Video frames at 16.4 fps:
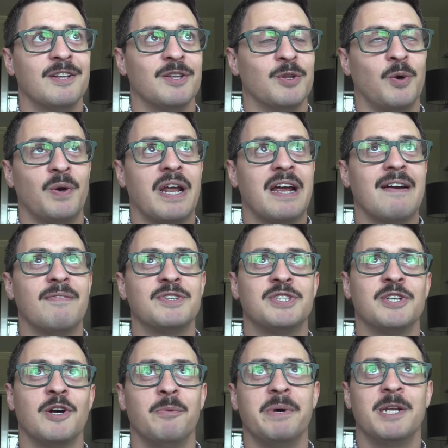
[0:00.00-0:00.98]
learn every
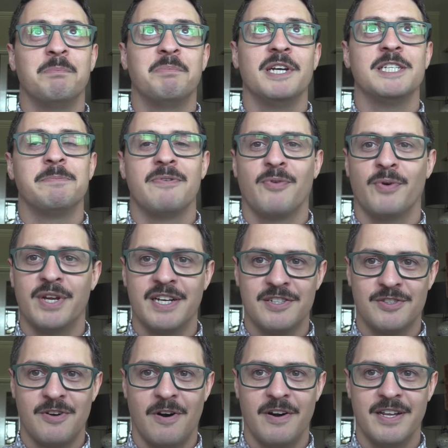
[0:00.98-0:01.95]
single bit and piece before you
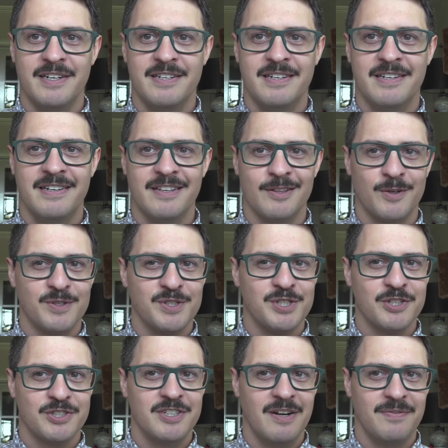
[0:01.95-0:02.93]
get started. Learn
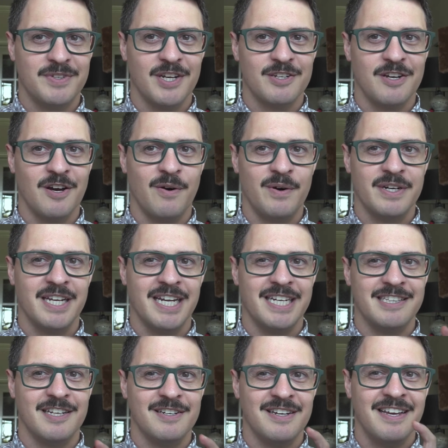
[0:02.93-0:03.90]
just enough to get going,
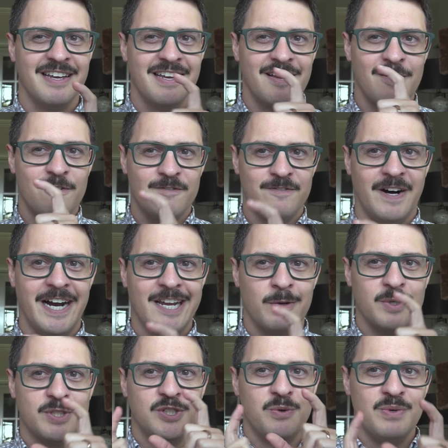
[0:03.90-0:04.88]
and then
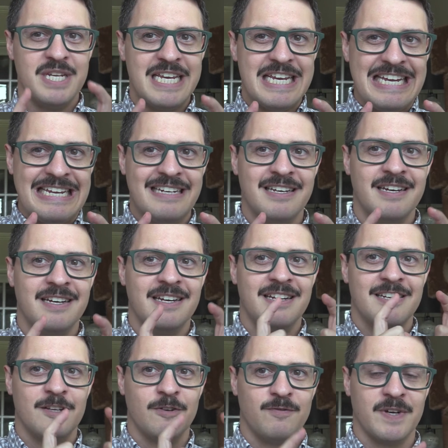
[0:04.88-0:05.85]
find what you need
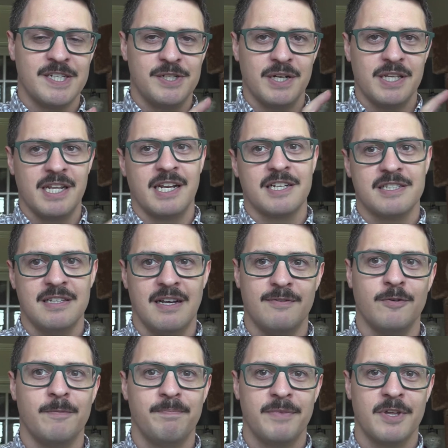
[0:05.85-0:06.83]
to fix you to the next
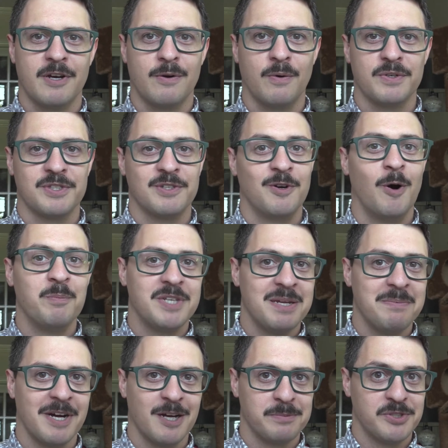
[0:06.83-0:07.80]
level. Now, of course, in Home
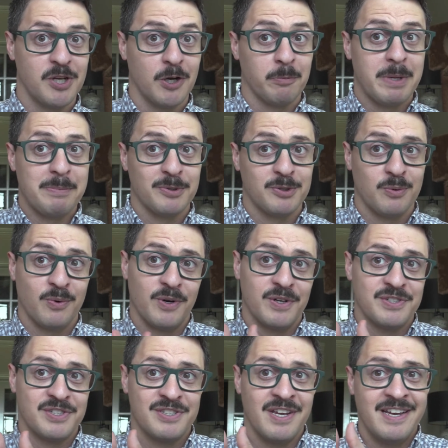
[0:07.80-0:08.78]
Team, I help steer people
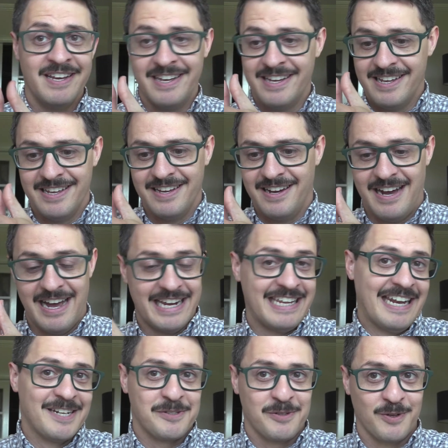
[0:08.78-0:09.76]
towards, I
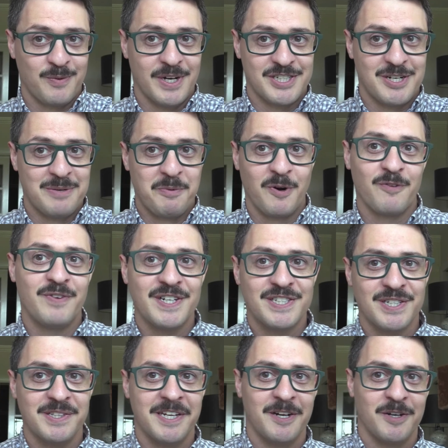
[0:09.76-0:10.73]
can answer their question more
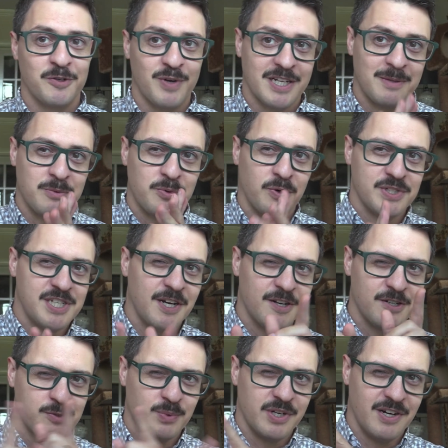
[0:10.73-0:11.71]
efficiently or direct them towards,
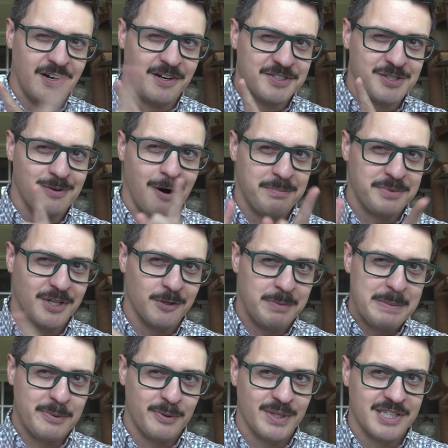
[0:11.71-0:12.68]
here's what also helped
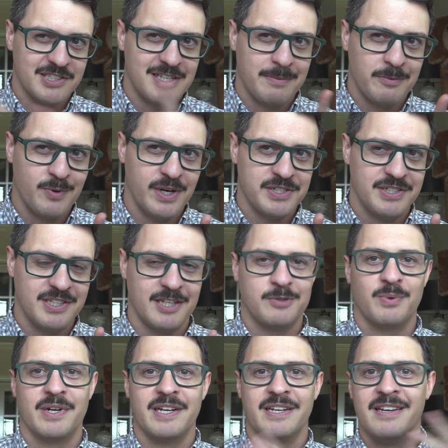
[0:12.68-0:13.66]
other people hit the same question.
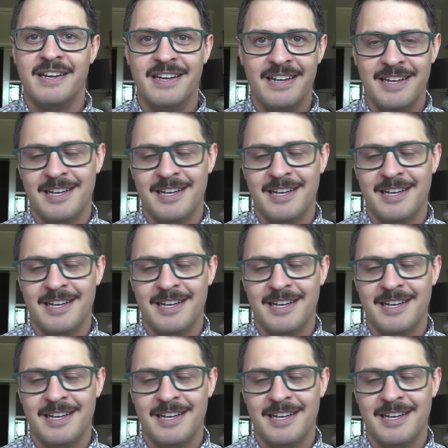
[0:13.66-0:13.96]
That's what I